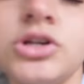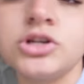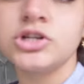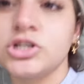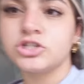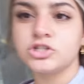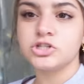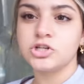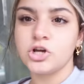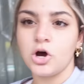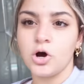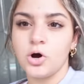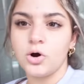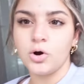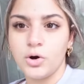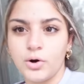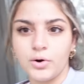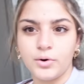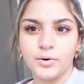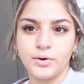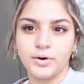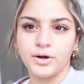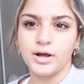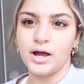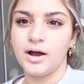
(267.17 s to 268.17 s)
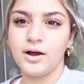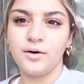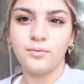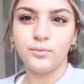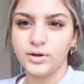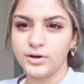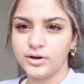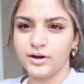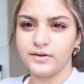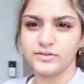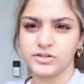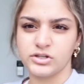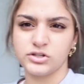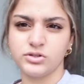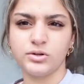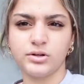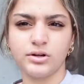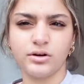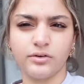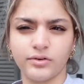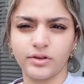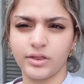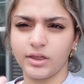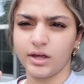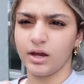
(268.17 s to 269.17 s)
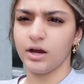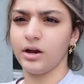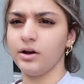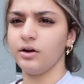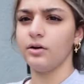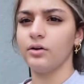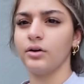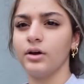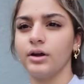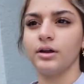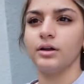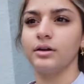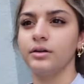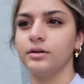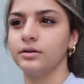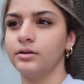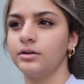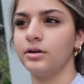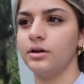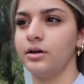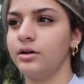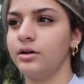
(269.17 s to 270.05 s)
so we don't have to do it over there and